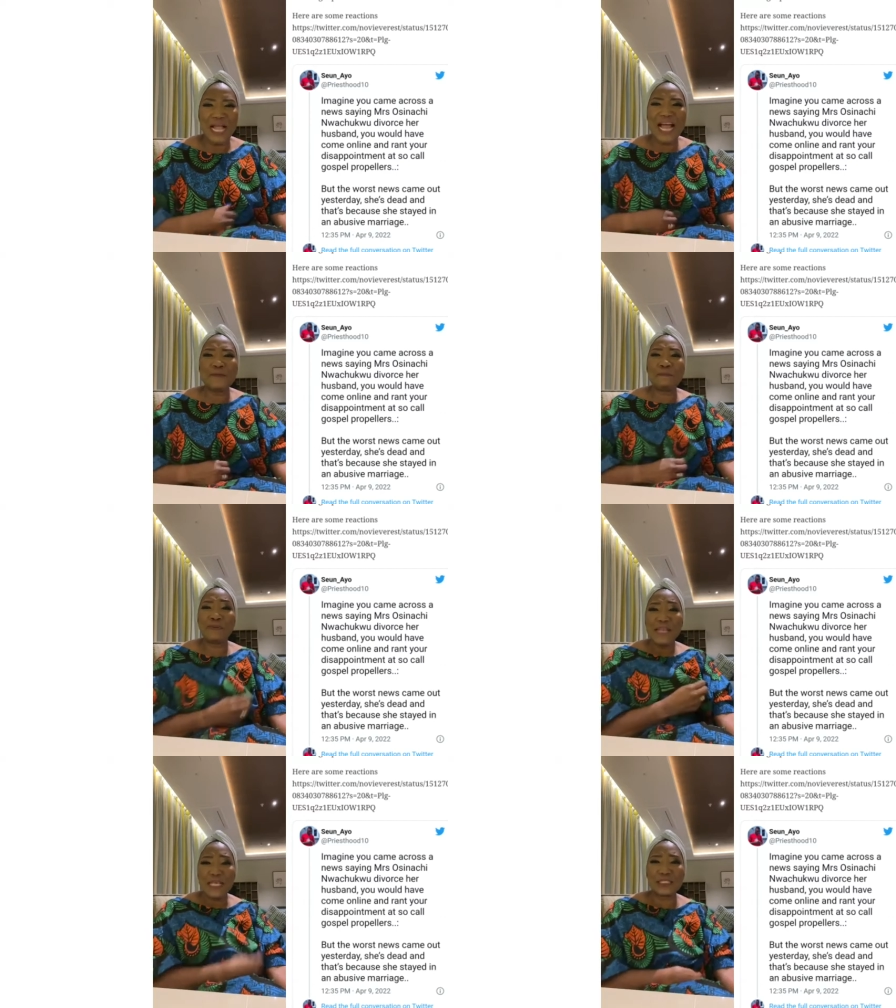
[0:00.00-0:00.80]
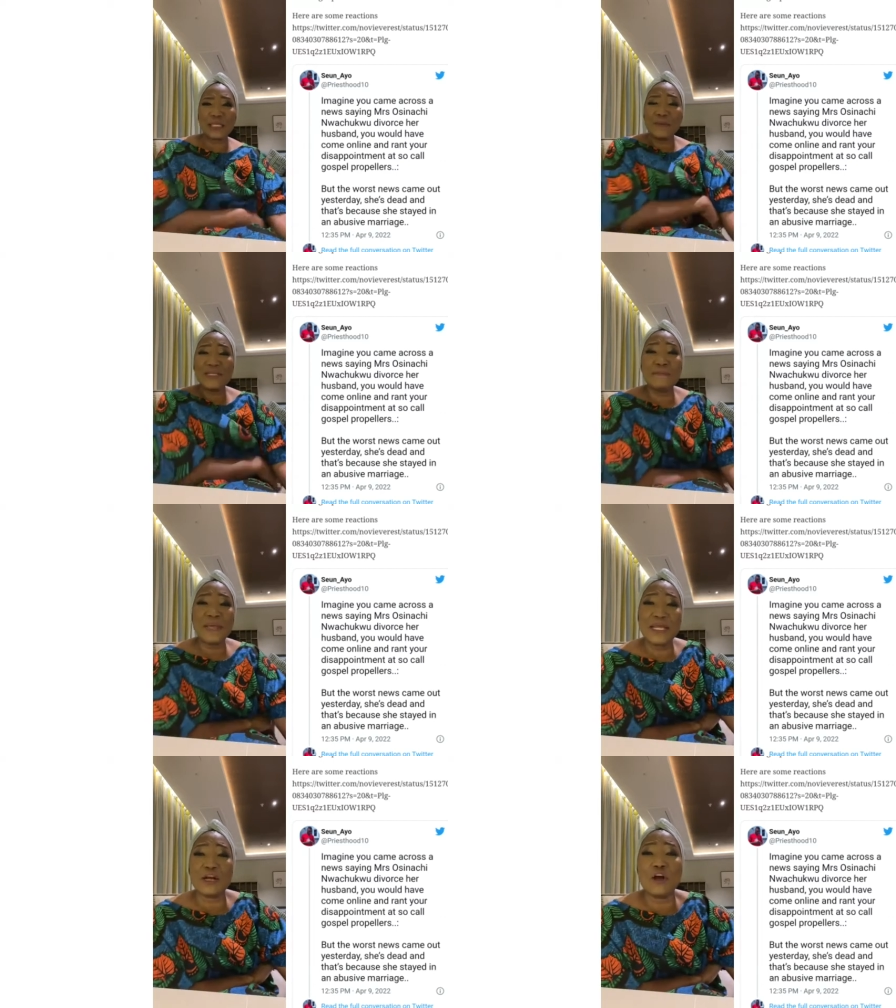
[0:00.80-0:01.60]
And please, somebody
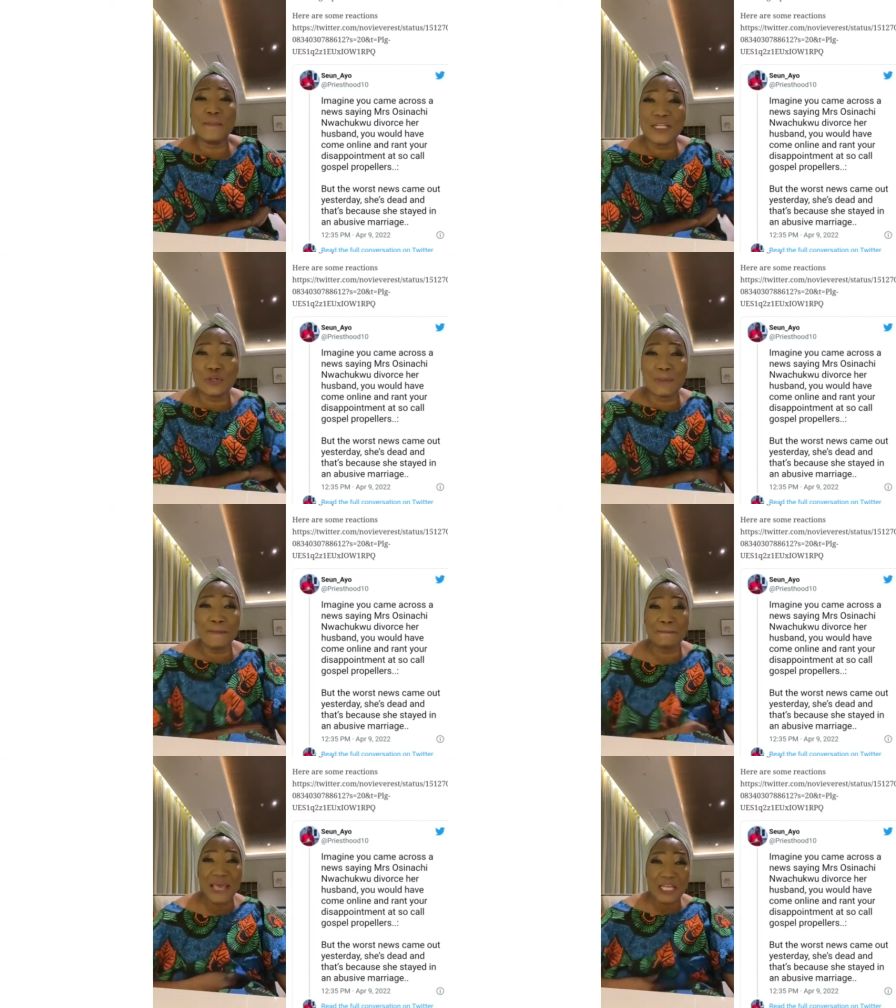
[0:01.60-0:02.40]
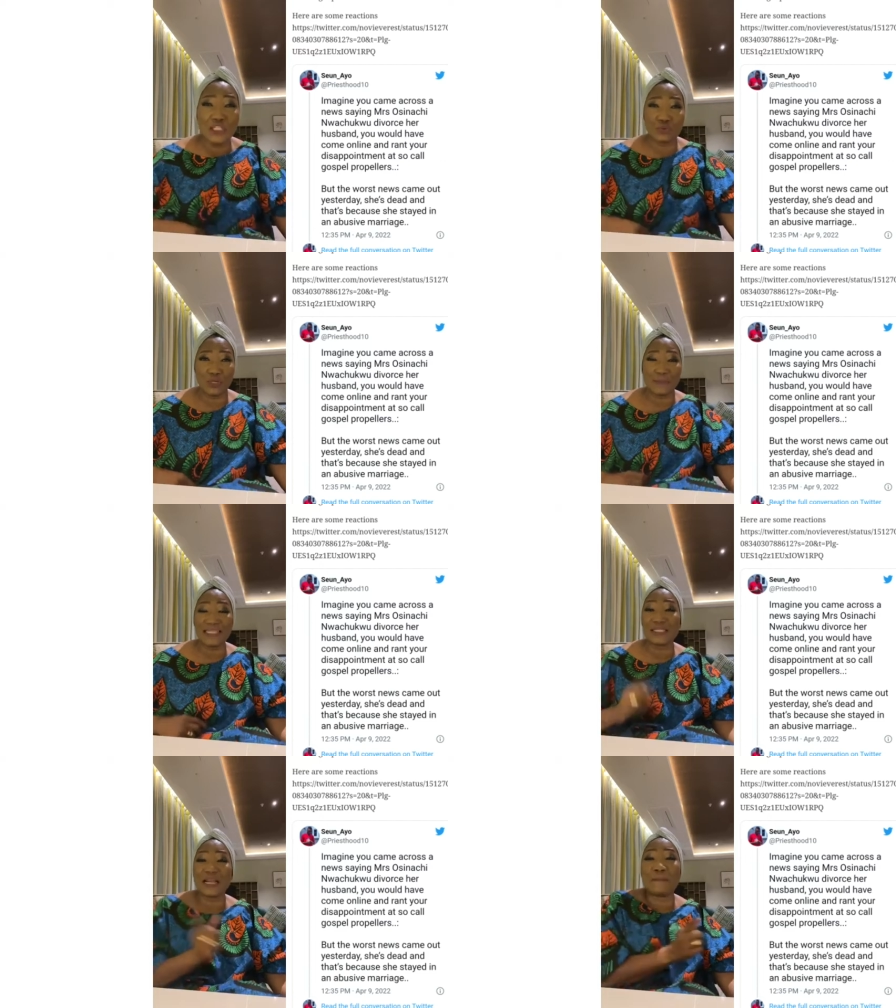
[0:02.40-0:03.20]
made a comment on my page today, my
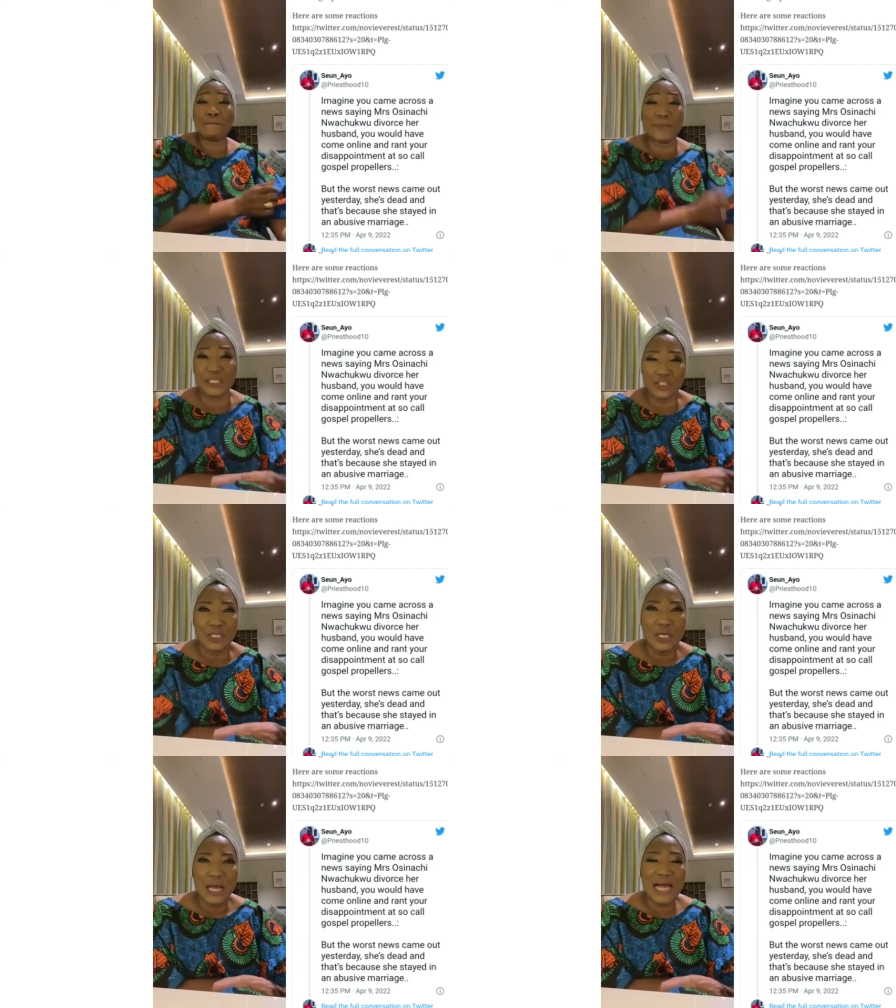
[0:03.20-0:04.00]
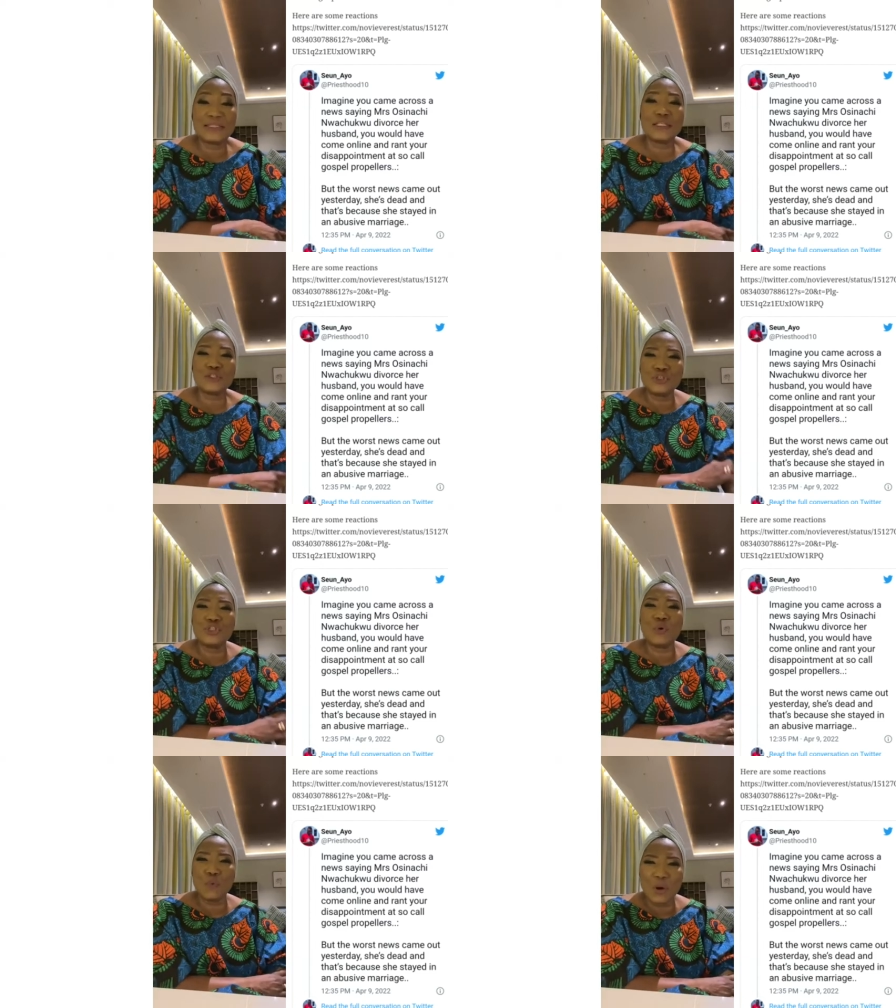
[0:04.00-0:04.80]
Instagram page, as a
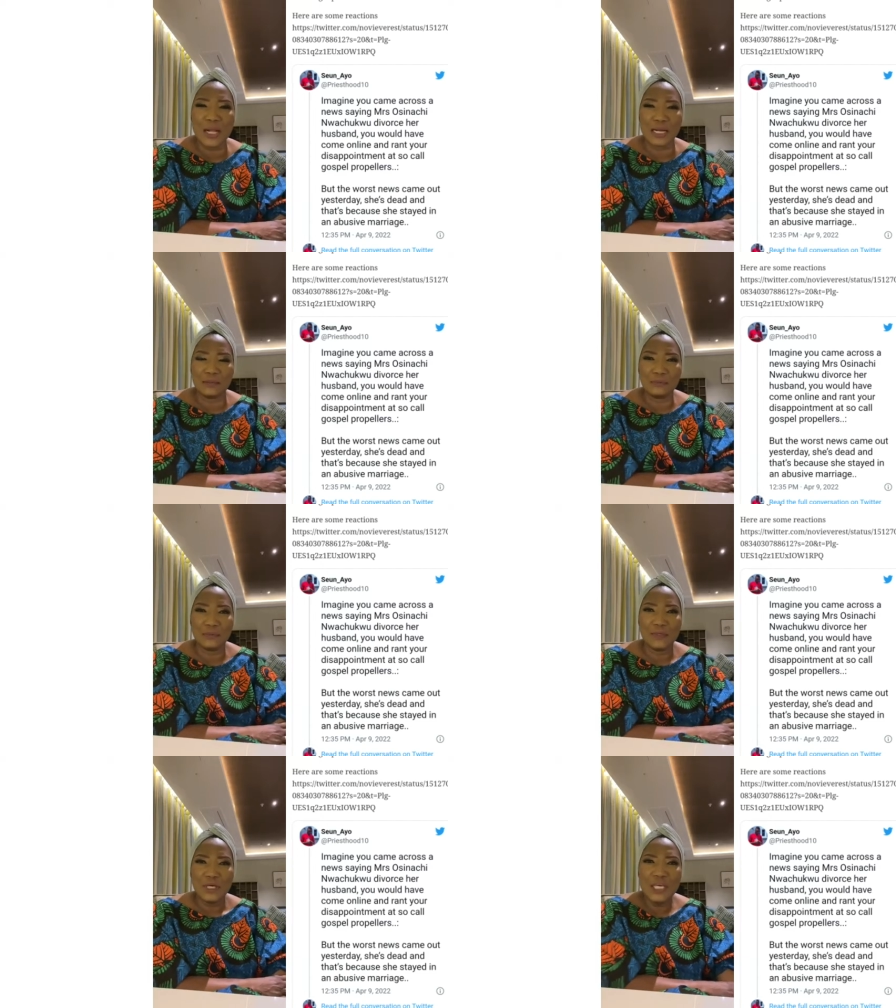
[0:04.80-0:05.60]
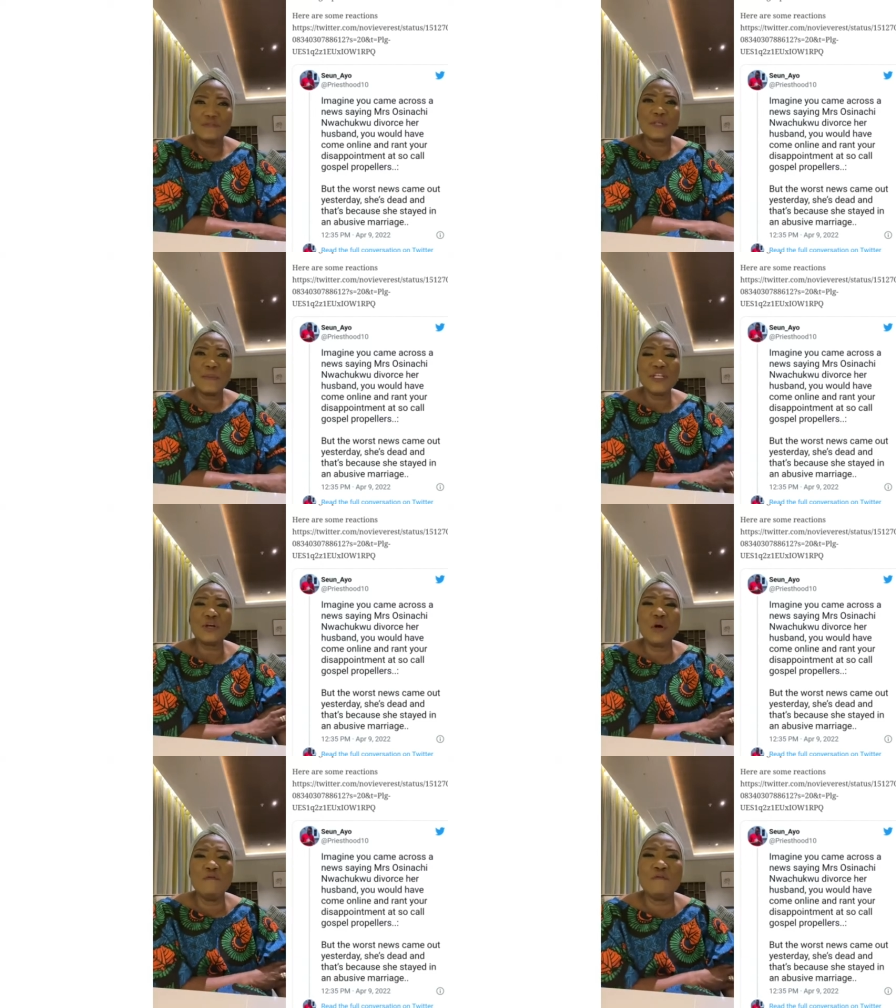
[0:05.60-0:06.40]
social worker. If somebody
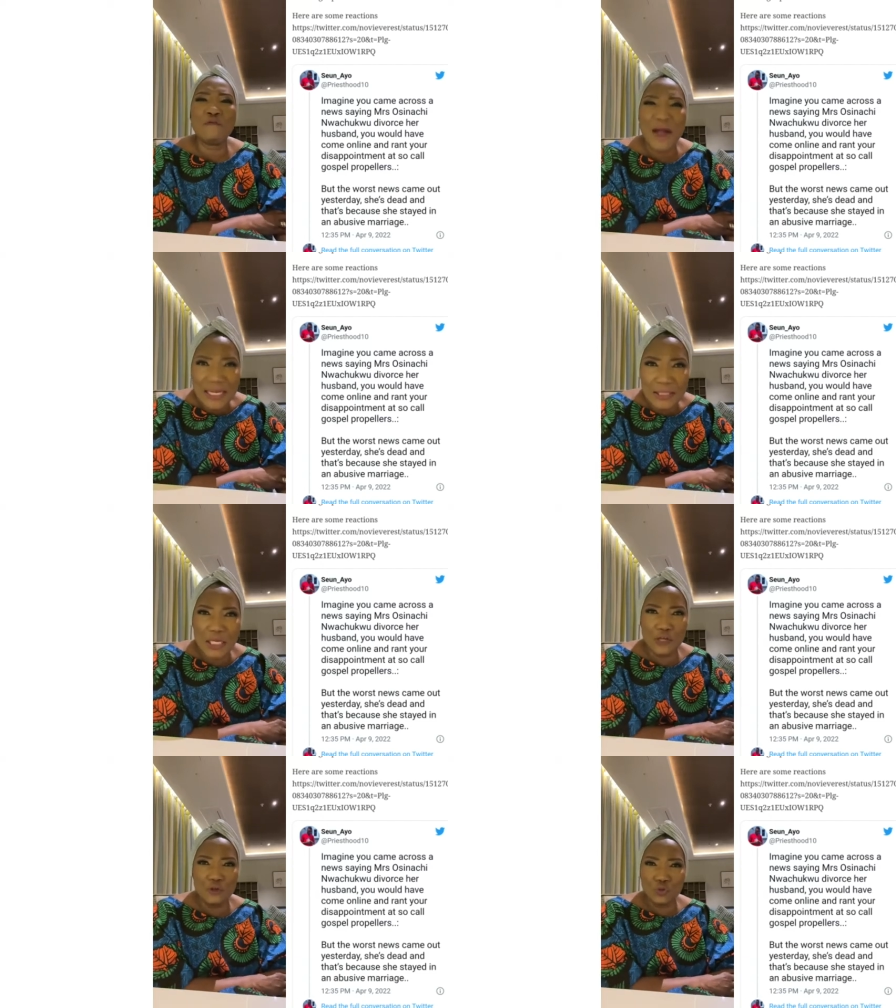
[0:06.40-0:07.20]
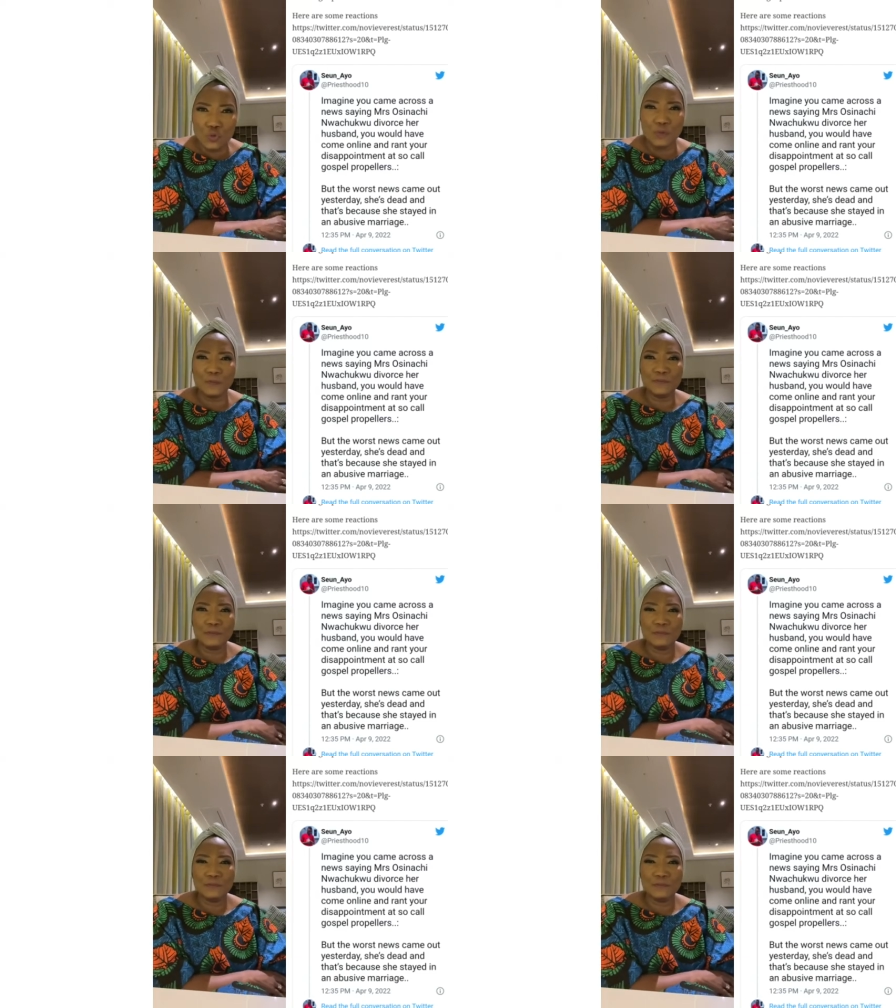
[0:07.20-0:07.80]
confides in you,